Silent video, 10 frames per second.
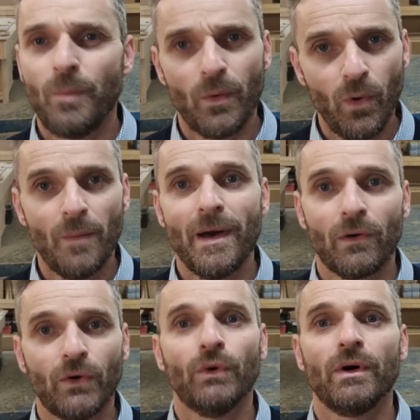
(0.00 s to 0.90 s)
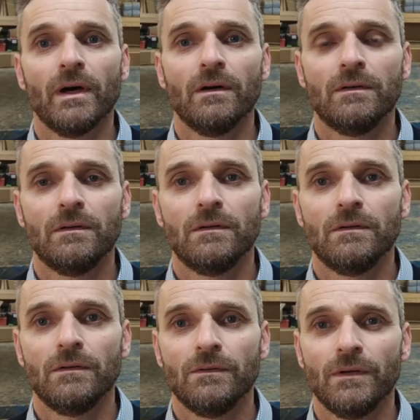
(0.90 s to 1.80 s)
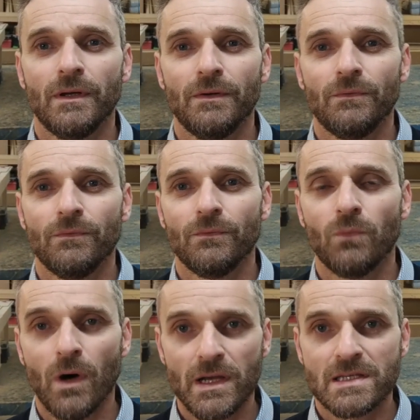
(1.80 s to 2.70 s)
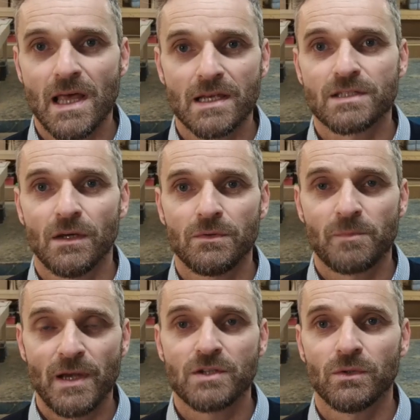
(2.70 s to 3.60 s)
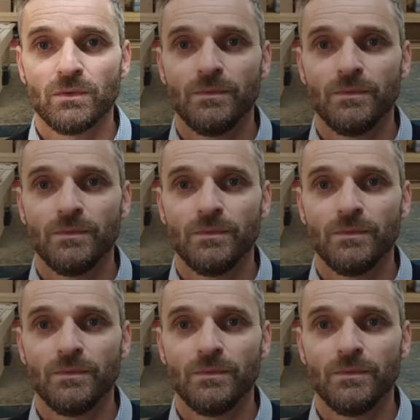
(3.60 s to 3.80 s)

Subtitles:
But what about Accoya? Why is that so special?